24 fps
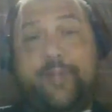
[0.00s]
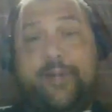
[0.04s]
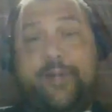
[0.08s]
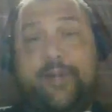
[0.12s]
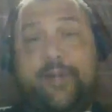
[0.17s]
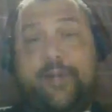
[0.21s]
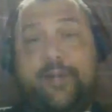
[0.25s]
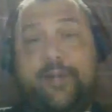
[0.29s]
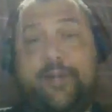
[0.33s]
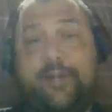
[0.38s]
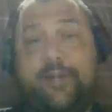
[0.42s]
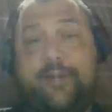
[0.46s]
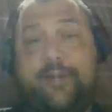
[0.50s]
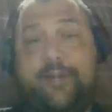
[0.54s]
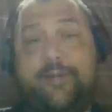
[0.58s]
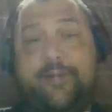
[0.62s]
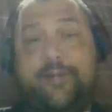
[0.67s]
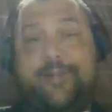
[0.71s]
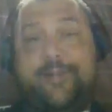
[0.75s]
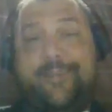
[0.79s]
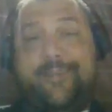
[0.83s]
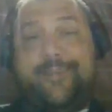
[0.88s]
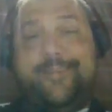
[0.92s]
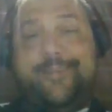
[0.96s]
I
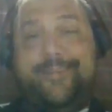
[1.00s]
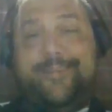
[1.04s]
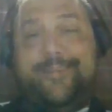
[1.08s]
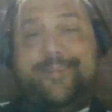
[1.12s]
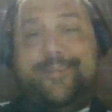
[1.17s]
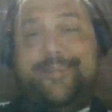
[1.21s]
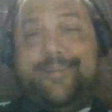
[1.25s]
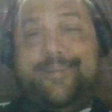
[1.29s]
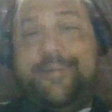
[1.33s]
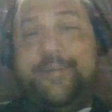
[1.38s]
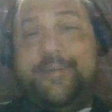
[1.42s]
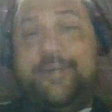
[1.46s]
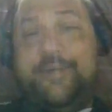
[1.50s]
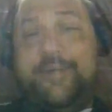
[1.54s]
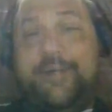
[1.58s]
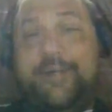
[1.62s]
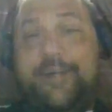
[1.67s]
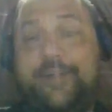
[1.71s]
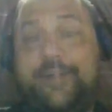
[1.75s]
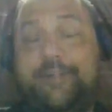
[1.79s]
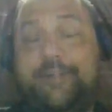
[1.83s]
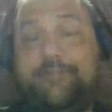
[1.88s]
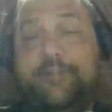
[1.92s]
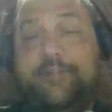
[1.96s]

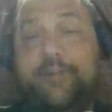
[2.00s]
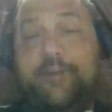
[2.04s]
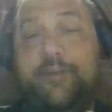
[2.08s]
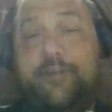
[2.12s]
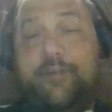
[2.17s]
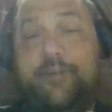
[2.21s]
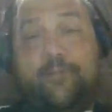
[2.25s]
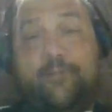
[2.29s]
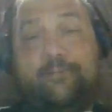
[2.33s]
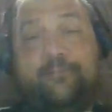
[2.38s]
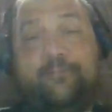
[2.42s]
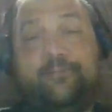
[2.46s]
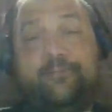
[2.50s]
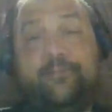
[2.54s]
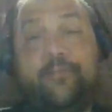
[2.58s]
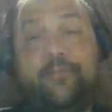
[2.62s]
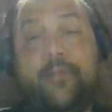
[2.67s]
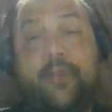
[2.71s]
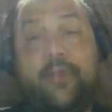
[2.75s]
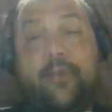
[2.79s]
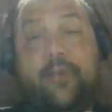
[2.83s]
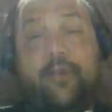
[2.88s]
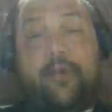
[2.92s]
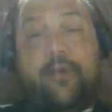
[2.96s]
I left it at home.
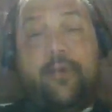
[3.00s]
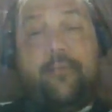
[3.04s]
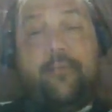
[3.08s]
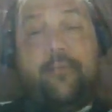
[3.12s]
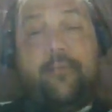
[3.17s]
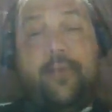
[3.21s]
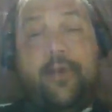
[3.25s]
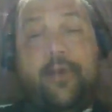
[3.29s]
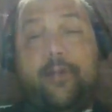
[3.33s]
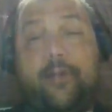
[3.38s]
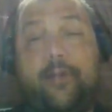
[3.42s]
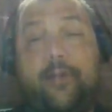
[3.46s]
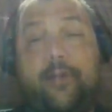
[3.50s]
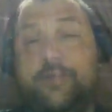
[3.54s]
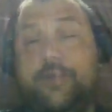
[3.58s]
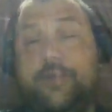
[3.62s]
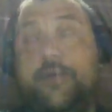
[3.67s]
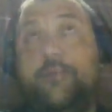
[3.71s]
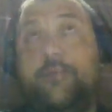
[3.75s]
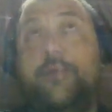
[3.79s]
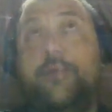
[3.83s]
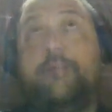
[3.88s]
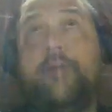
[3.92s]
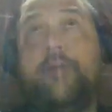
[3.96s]

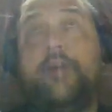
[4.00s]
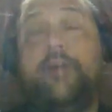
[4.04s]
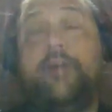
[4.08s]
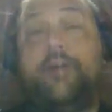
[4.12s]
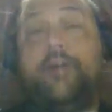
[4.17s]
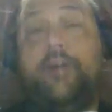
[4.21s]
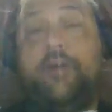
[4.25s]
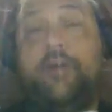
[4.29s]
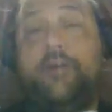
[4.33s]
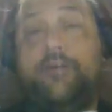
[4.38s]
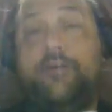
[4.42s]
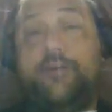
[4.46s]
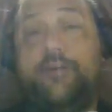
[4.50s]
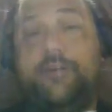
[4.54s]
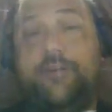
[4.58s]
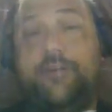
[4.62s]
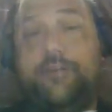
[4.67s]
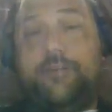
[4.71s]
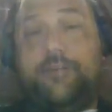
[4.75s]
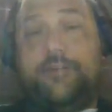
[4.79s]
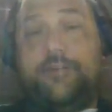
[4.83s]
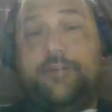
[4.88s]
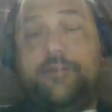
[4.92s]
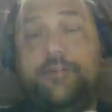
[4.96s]
I'm in my garden,
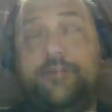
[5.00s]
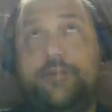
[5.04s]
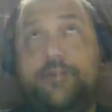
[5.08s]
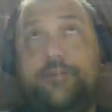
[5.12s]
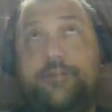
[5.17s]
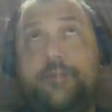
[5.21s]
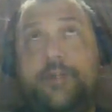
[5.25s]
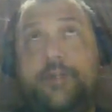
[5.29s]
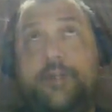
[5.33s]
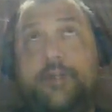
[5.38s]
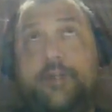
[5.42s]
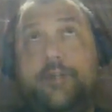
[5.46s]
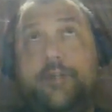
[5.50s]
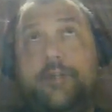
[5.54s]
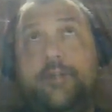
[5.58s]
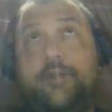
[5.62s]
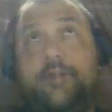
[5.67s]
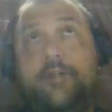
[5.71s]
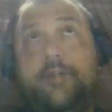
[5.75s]
so to speak.